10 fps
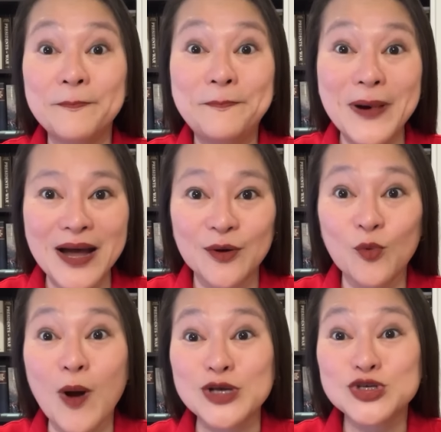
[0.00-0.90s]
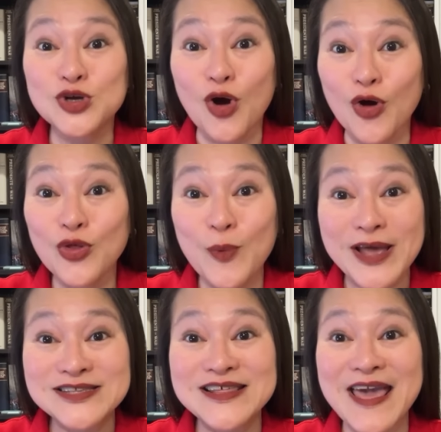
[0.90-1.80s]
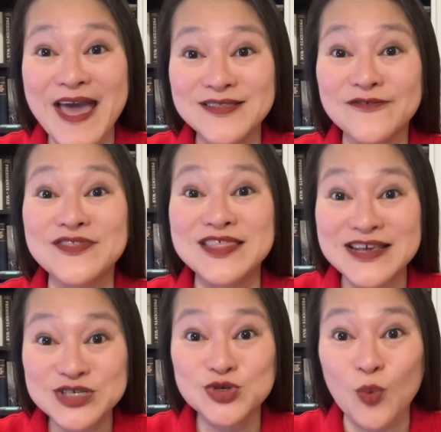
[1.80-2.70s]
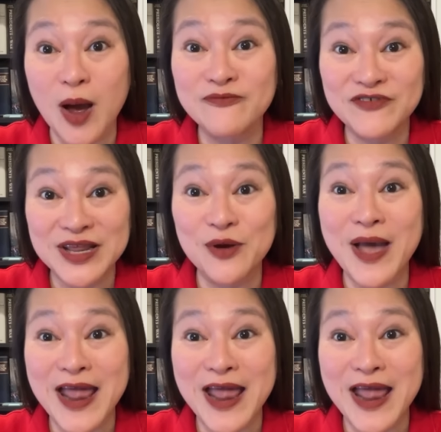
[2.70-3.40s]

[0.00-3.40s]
but watched all the way to the end of this Schwab video